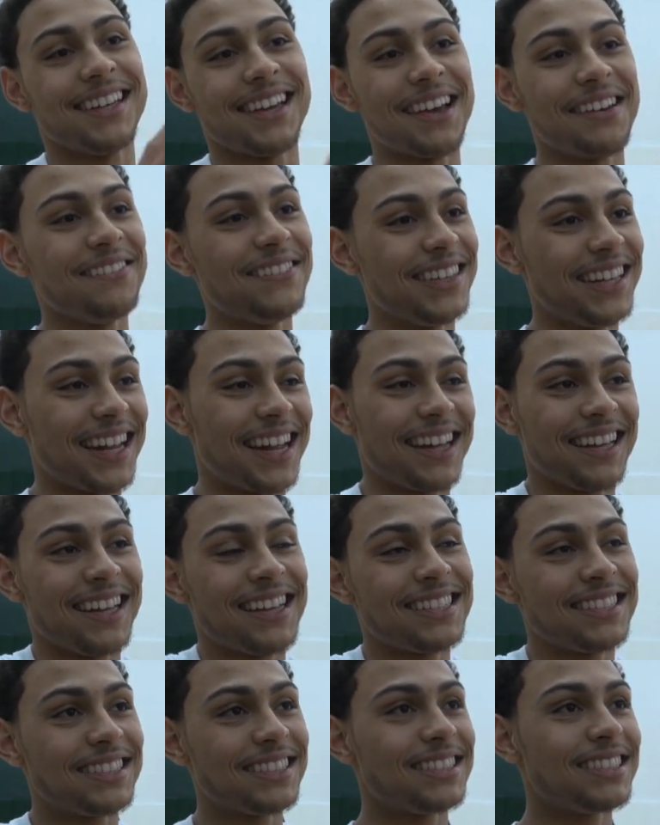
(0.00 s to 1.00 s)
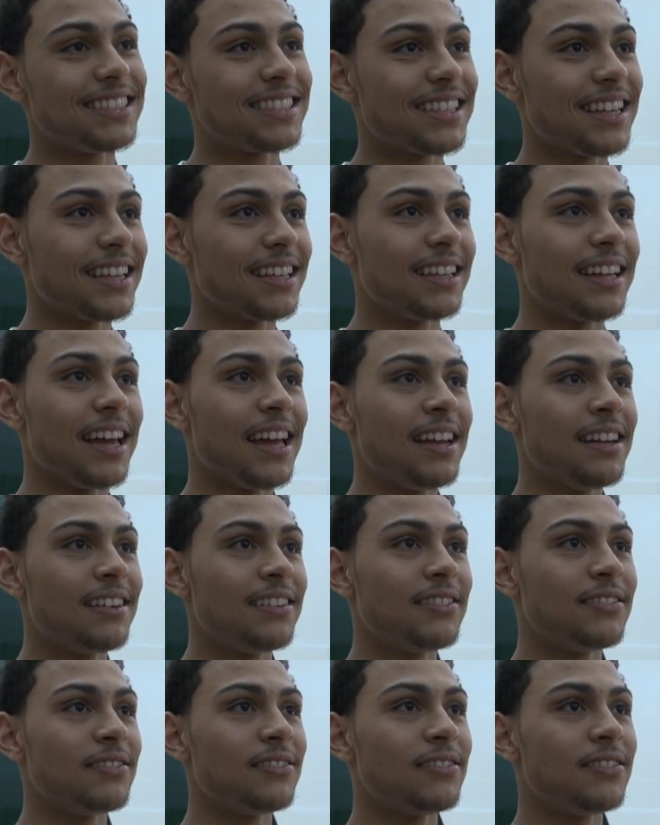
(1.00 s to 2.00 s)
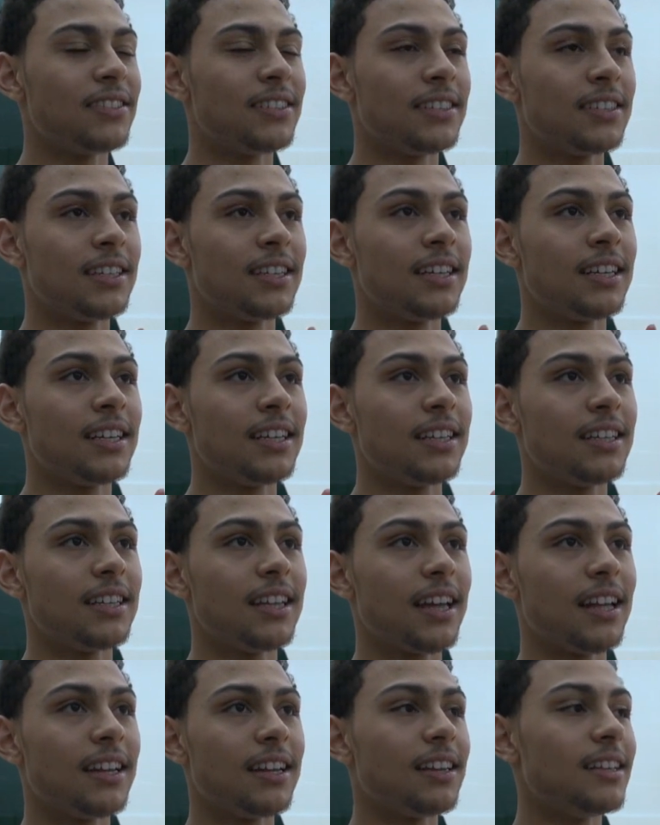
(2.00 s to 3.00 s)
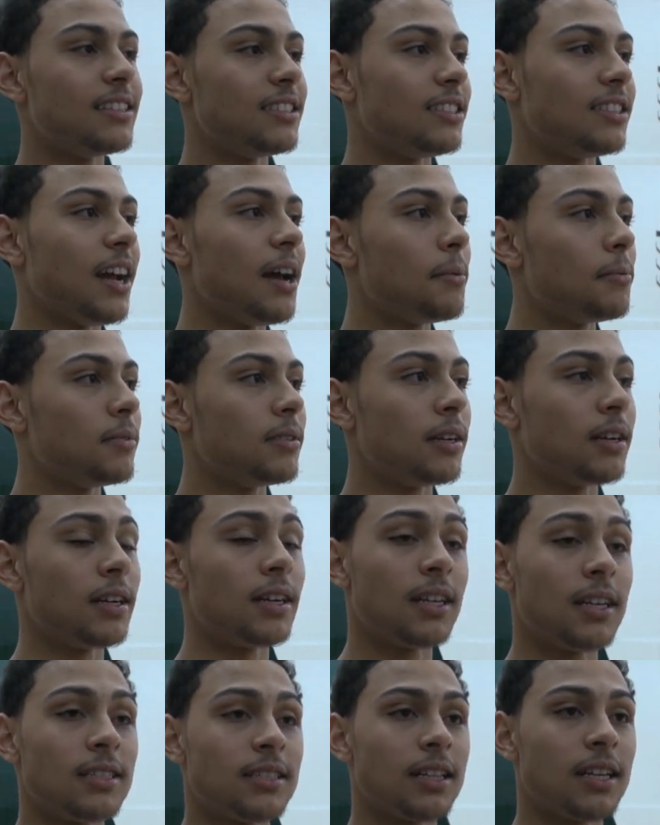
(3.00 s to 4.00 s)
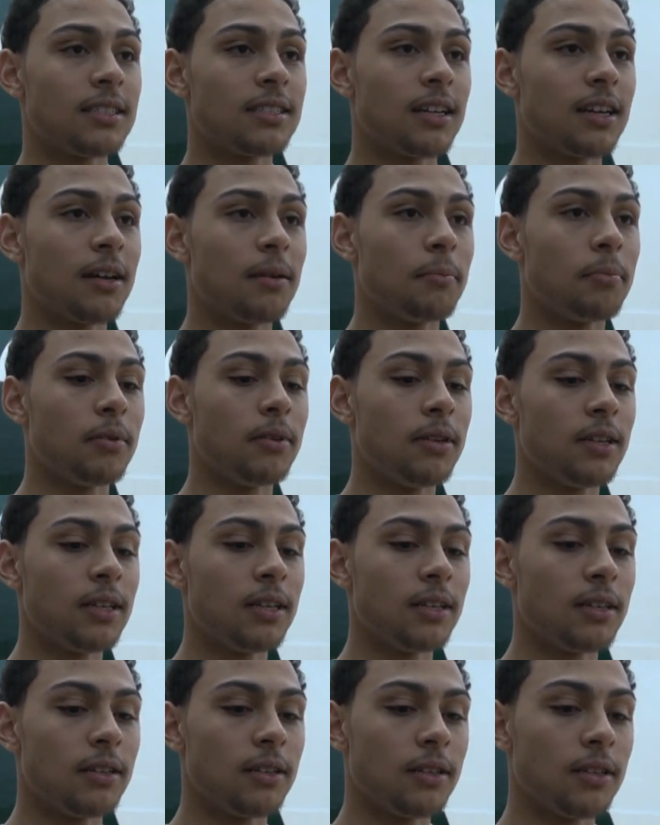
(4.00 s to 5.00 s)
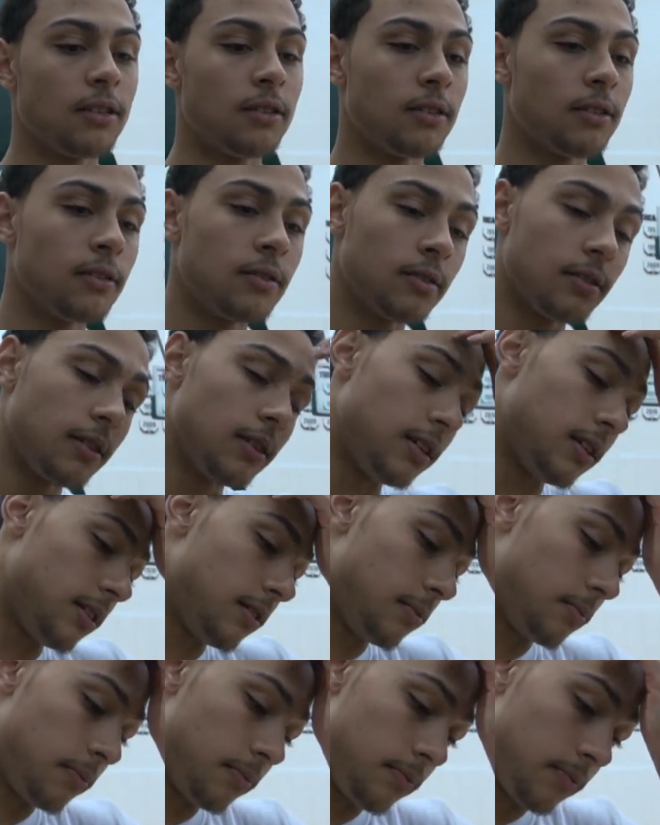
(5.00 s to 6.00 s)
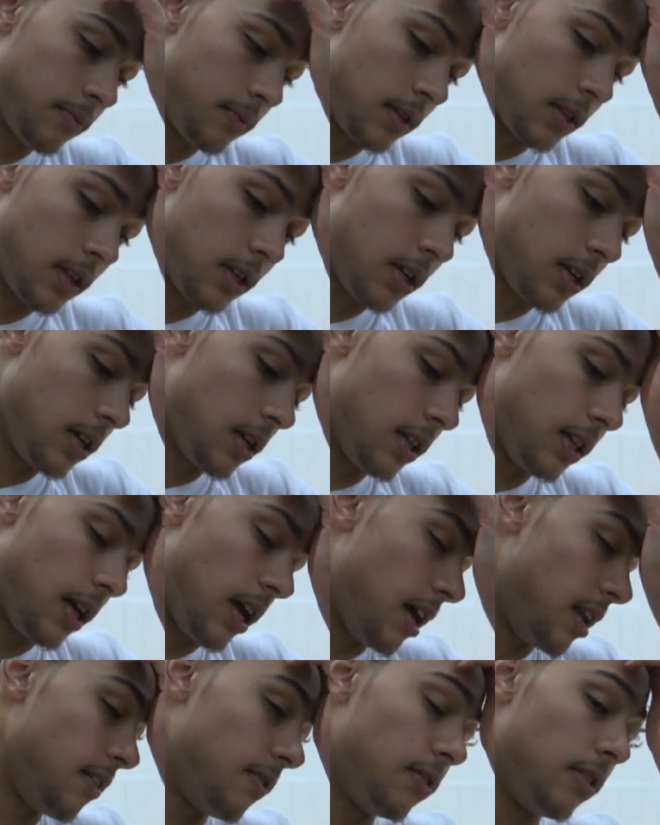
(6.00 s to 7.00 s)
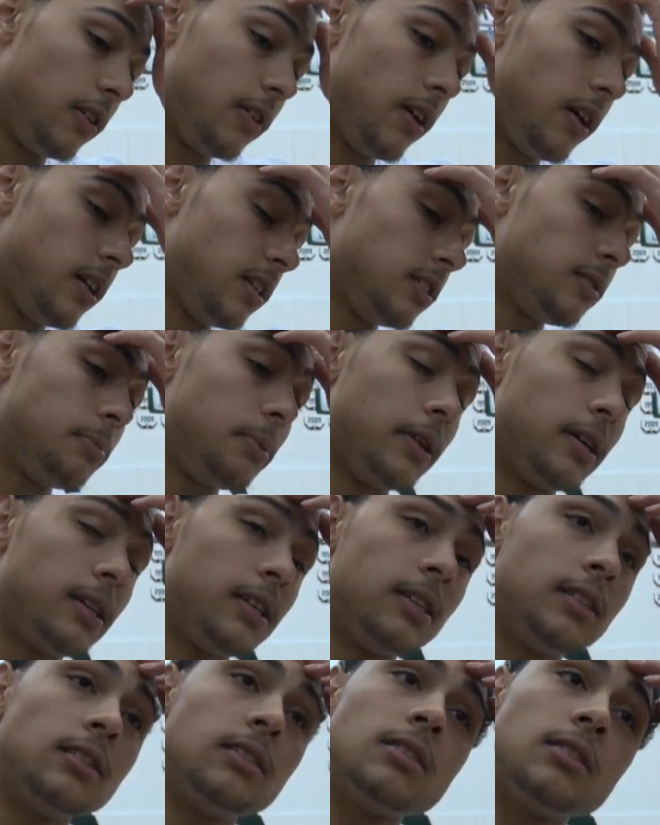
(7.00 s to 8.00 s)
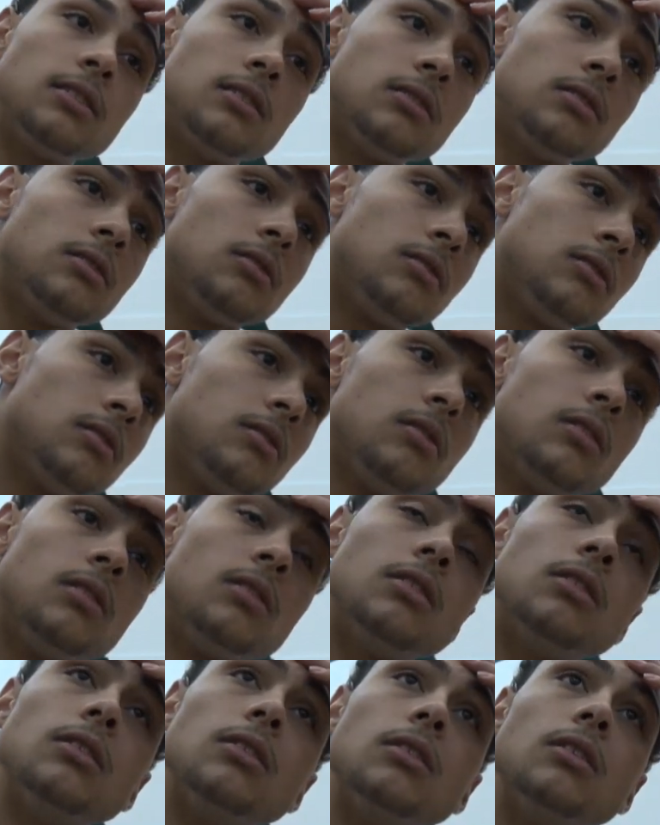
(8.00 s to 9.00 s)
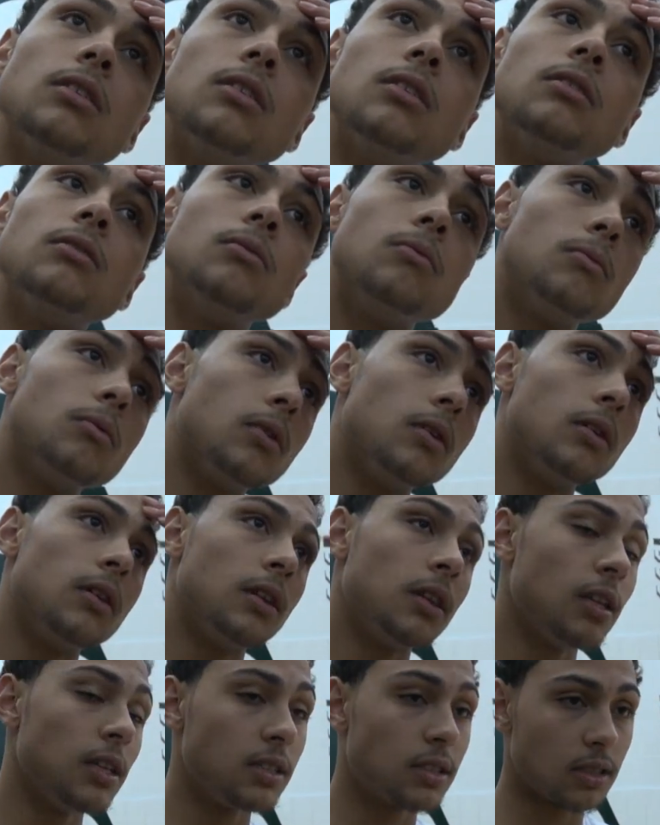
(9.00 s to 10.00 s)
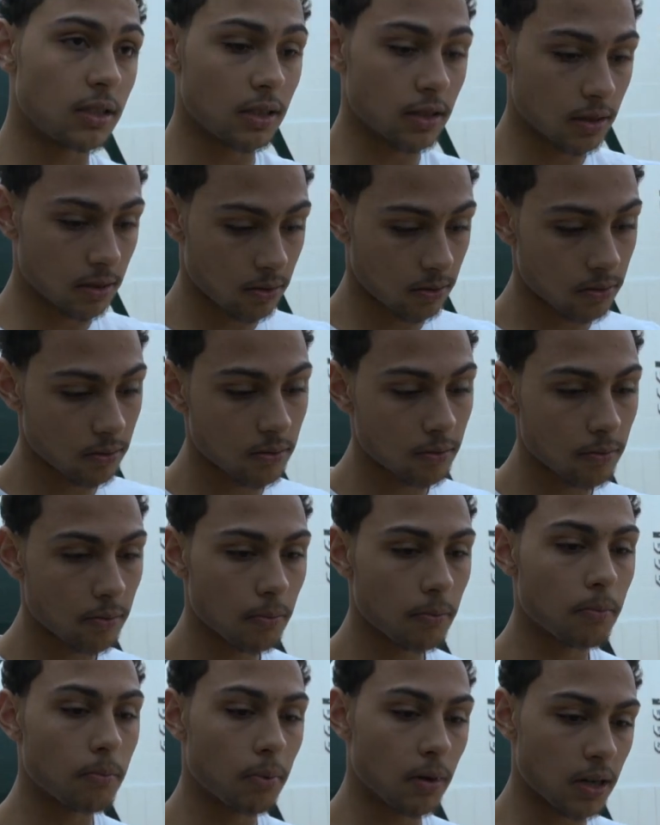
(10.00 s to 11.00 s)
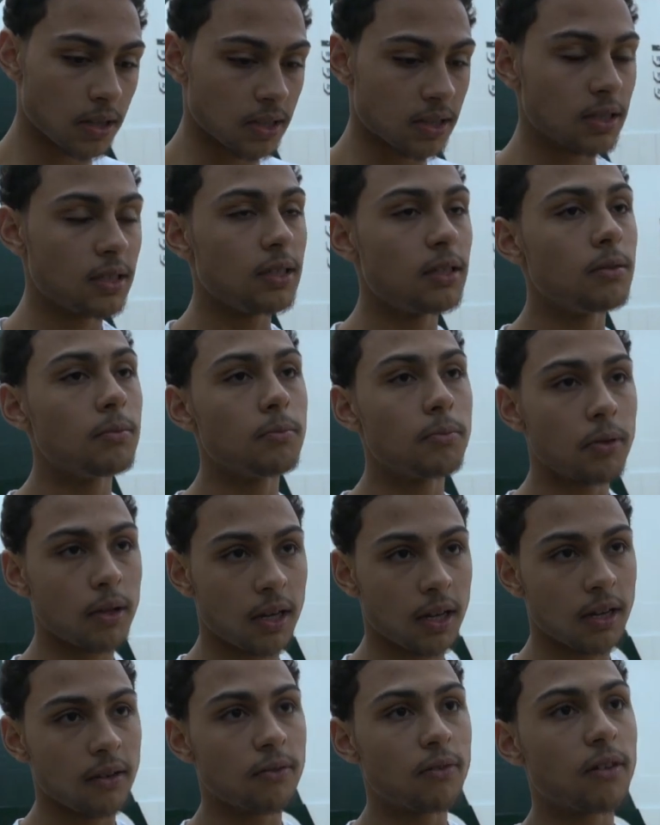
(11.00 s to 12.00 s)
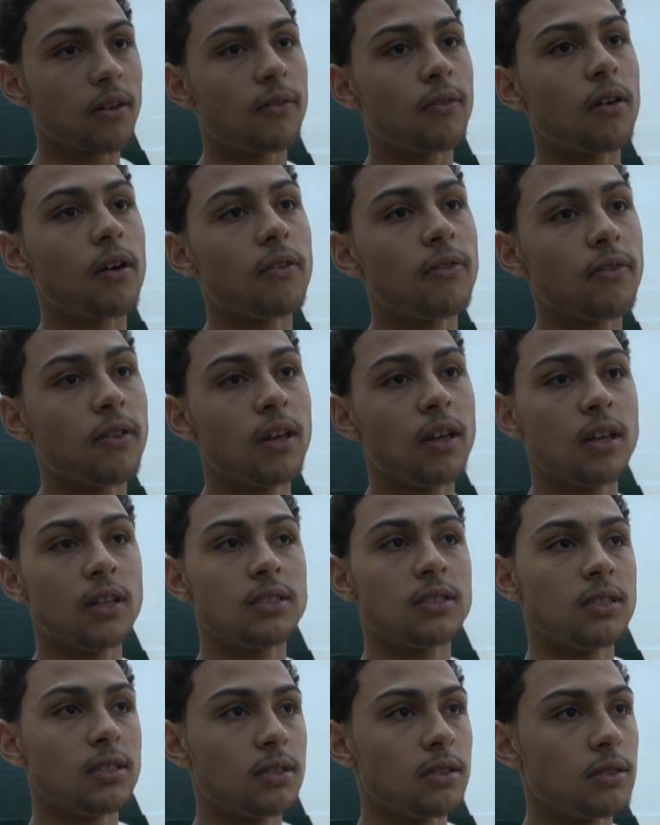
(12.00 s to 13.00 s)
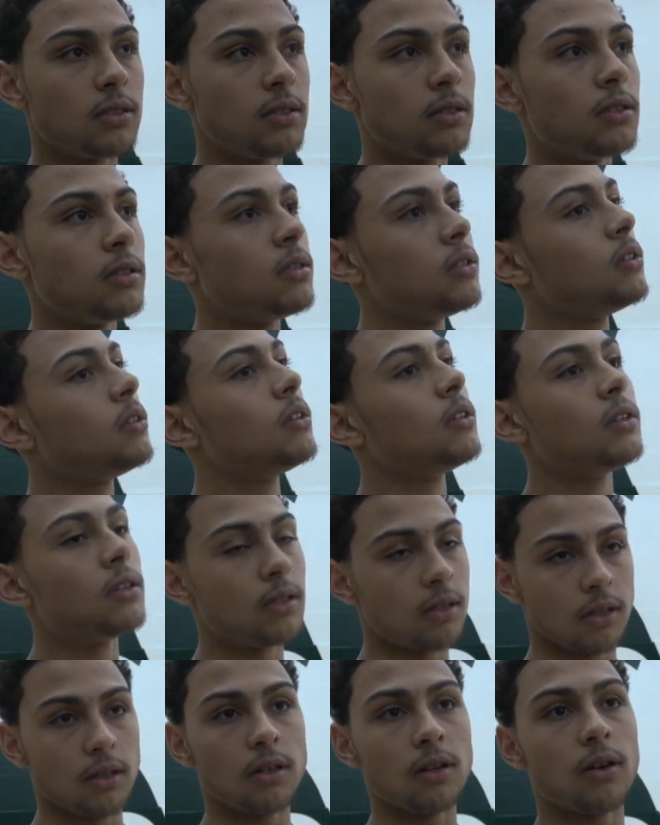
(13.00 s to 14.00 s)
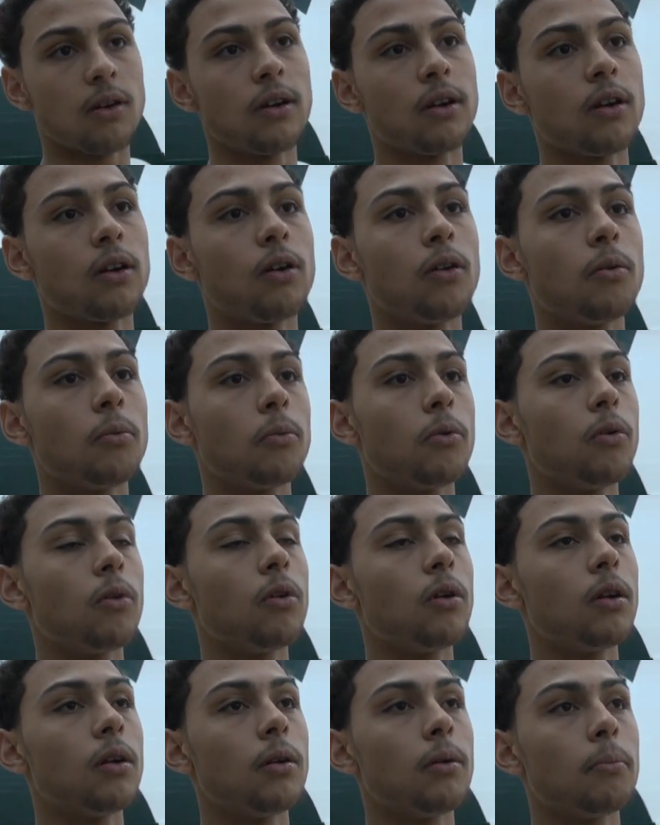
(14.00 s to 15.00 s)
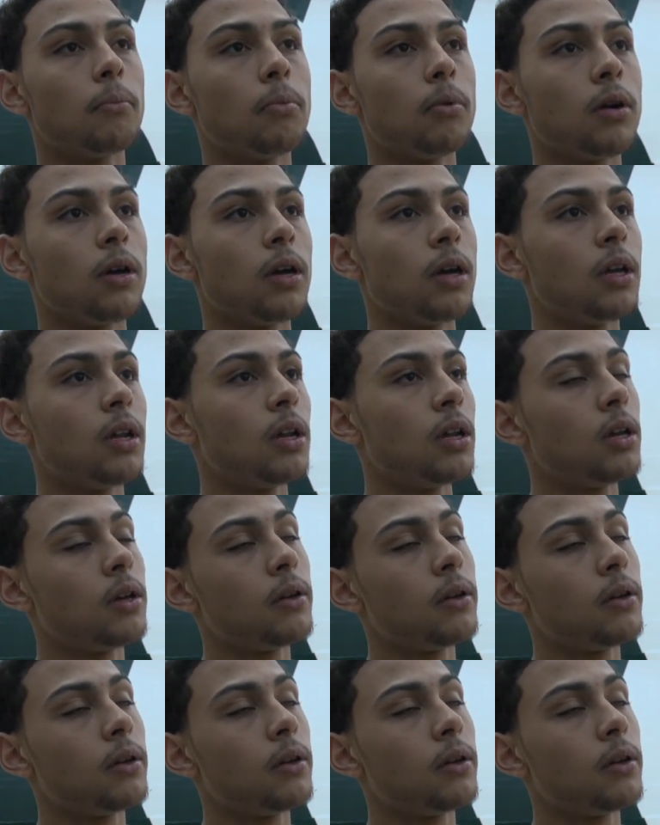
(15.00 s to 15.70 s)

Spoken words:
I mean, I guess it's just like the end of this chapter, I guess. That's how I put it, you know. The end of a great experience, you know. Well, at least the Breslin and playing in front of our fans and, you know, on our home court. But,